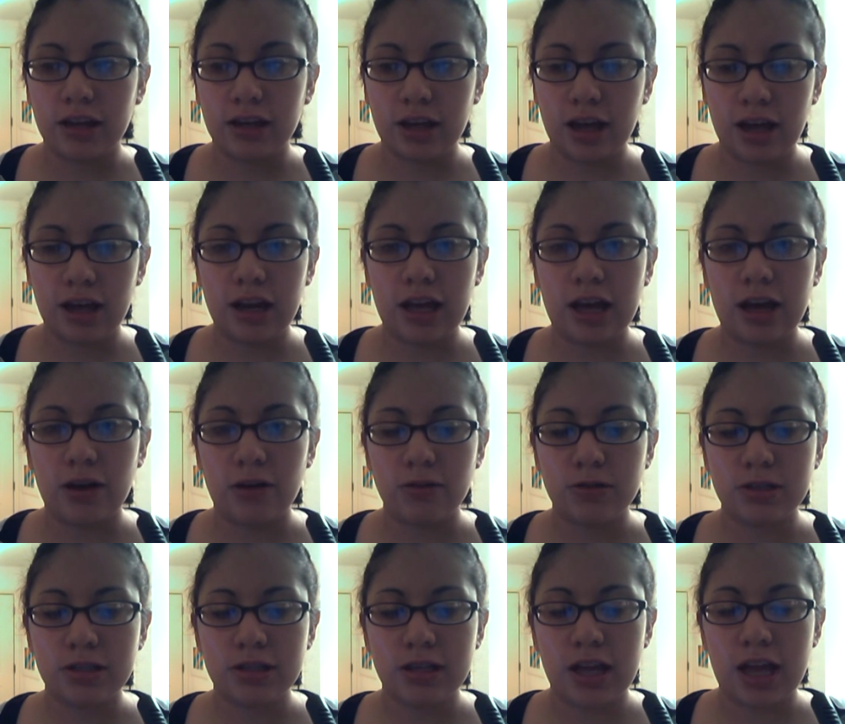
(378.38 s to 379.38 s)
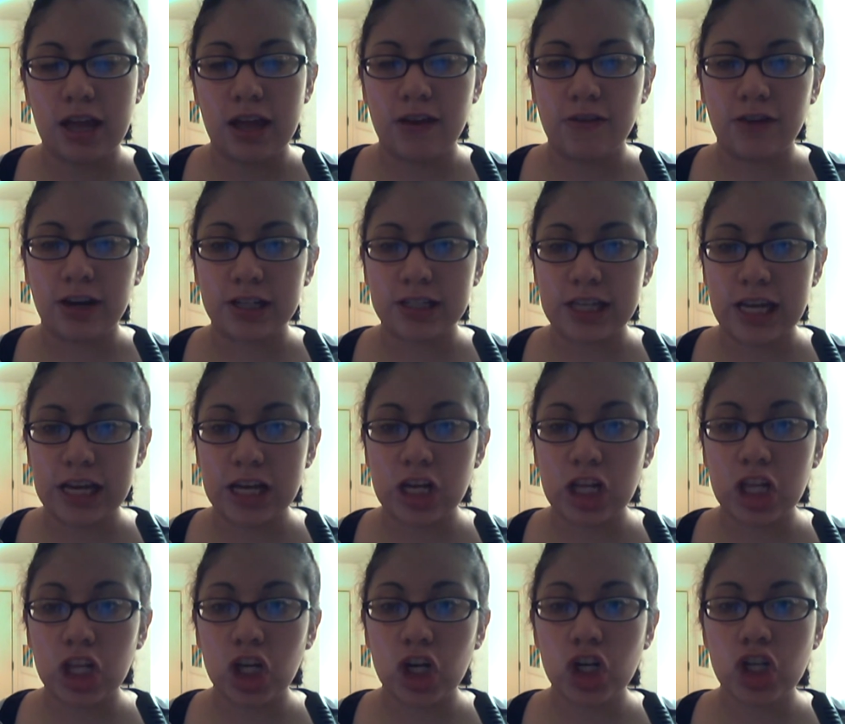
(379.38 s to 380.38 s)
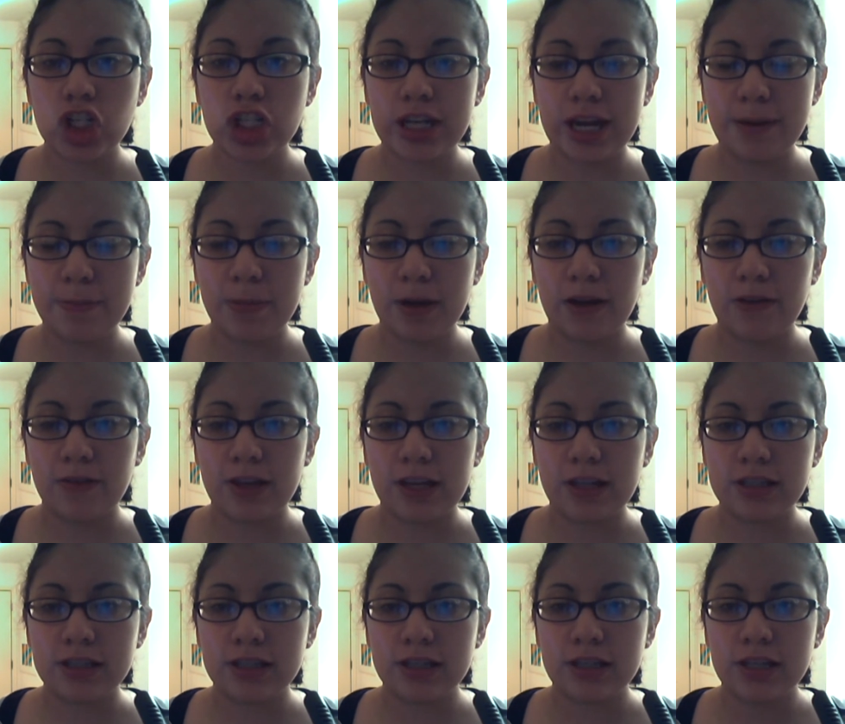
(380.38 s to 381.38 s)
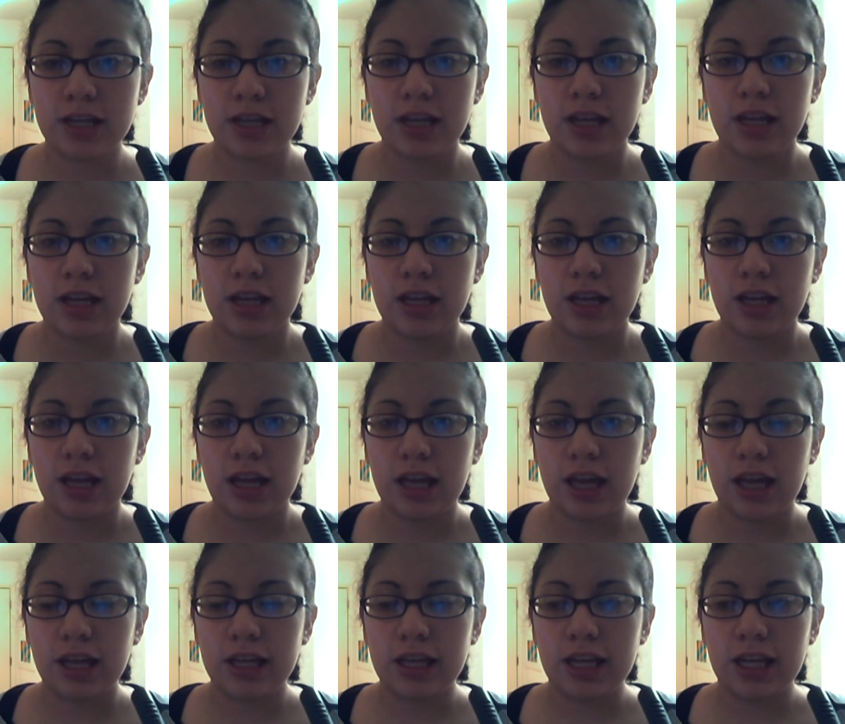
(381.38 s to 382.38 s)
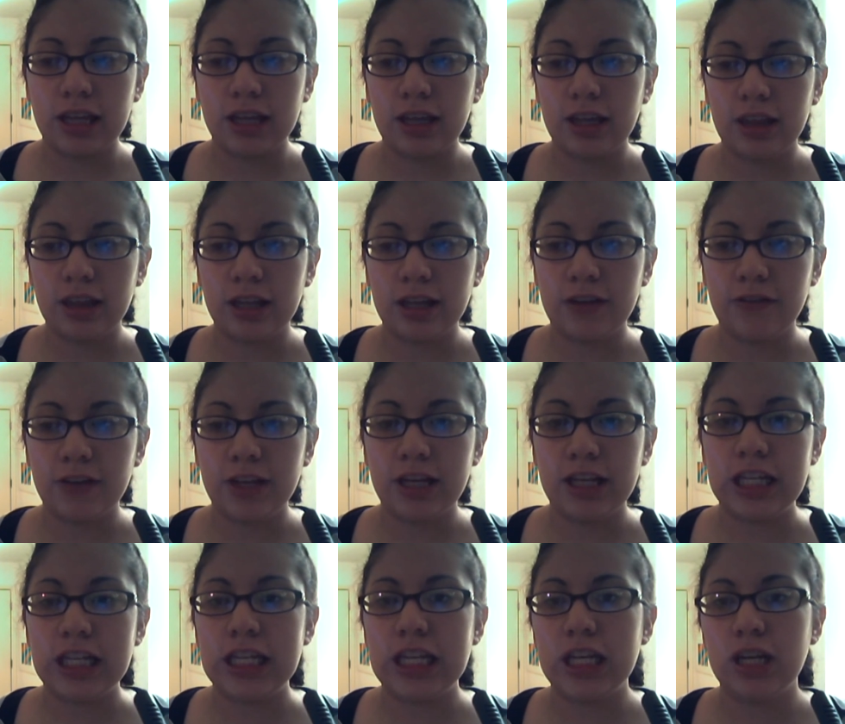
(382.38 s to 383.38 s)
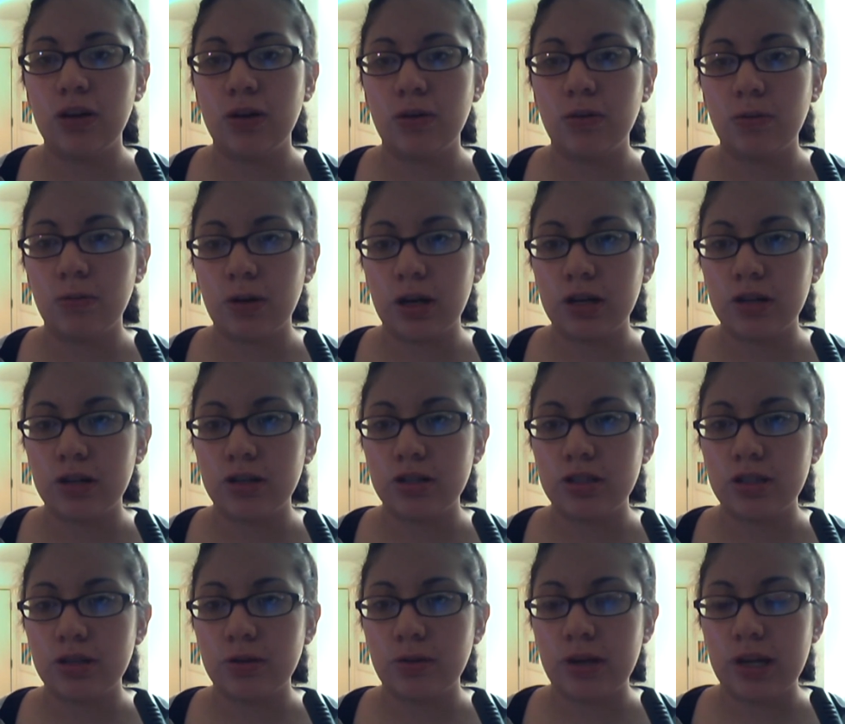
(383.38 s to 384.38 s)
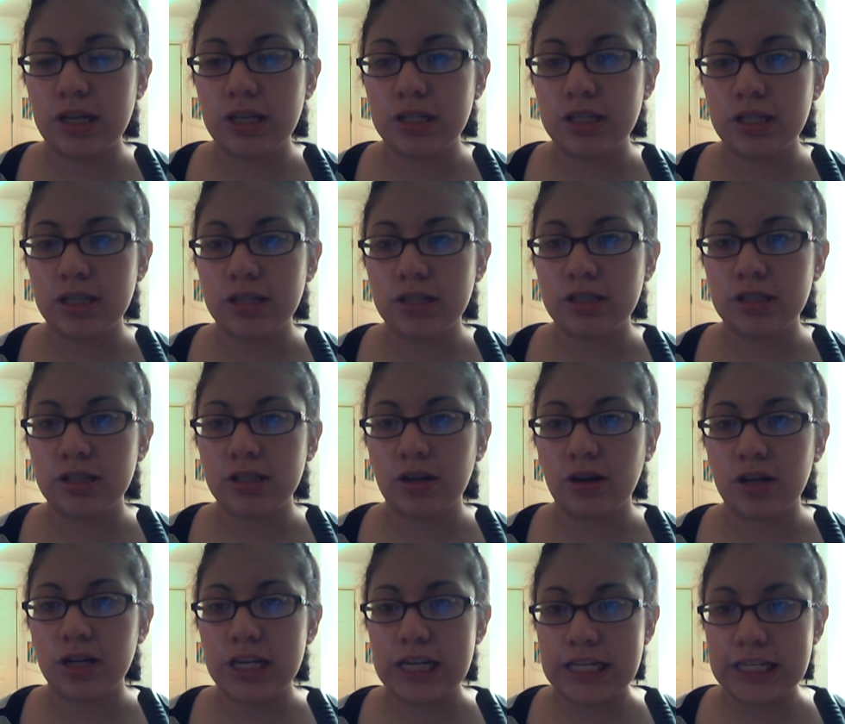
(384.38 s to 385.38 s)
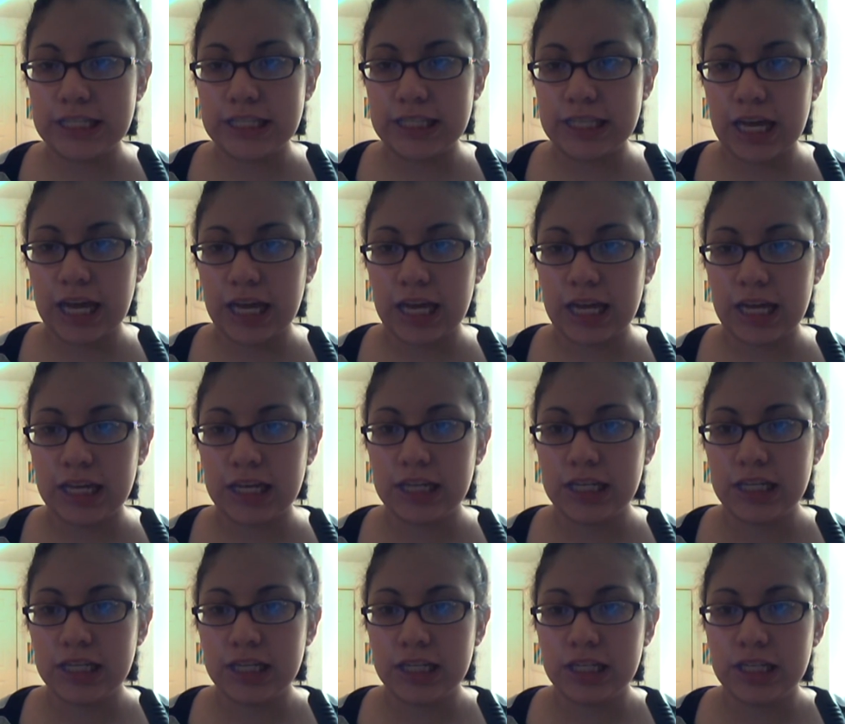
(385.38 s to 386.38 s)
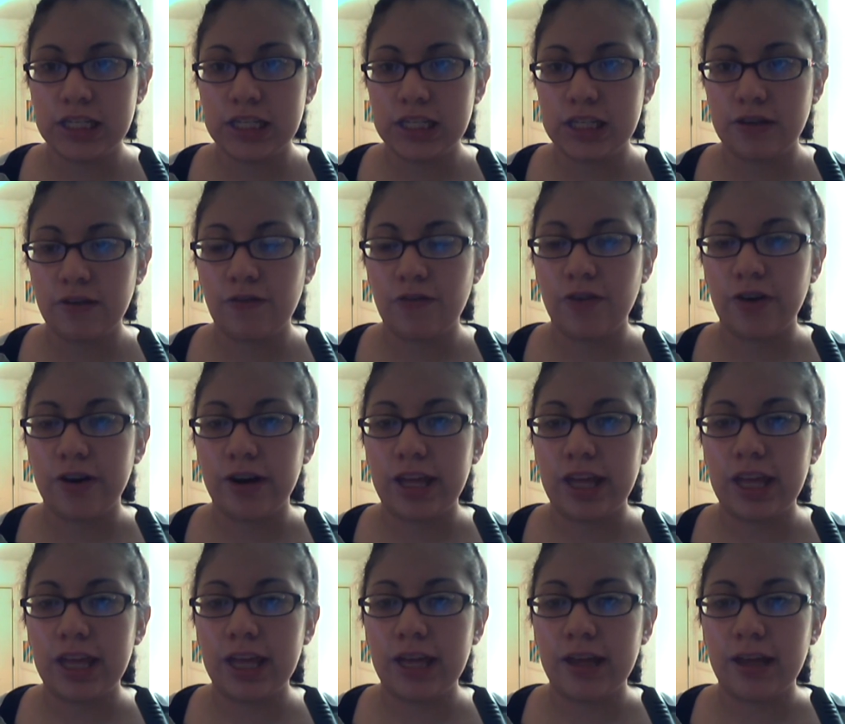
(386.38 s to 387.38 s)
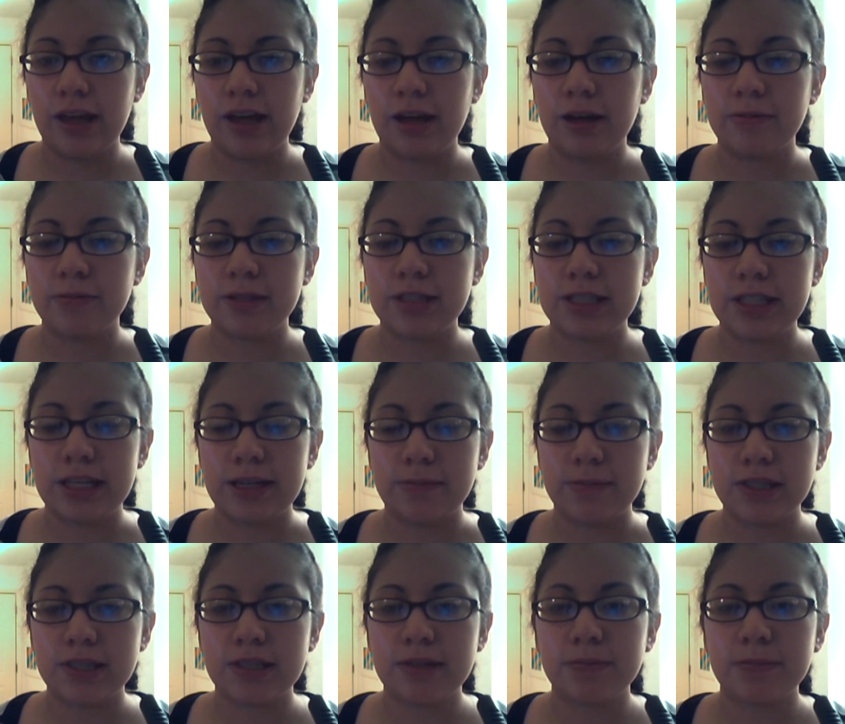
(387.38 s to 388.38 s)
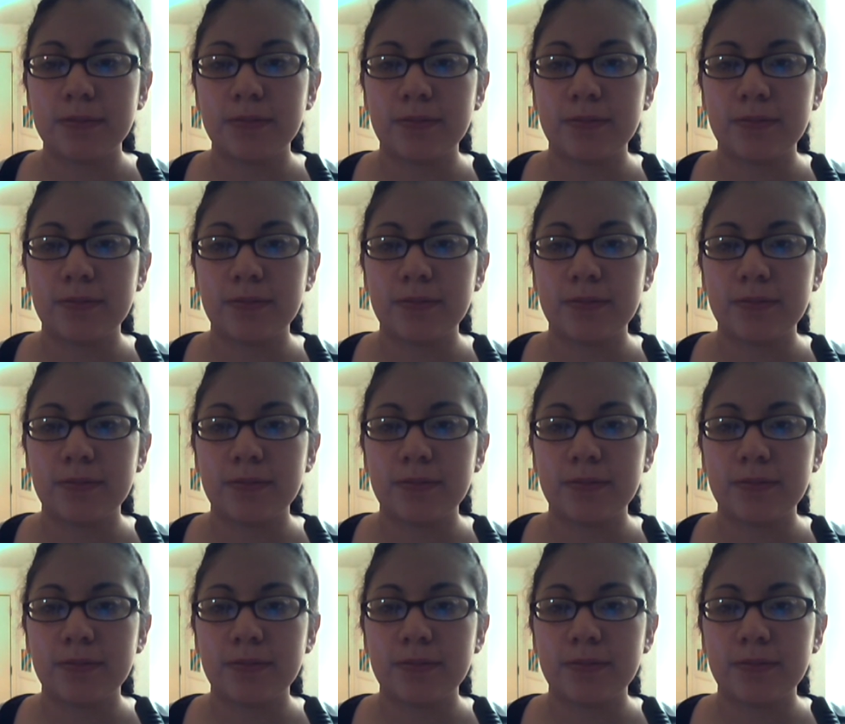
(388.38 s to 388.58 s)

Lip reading: cut out a rectangular shape of it, again leaving 1 or 2 inches on each side for seams.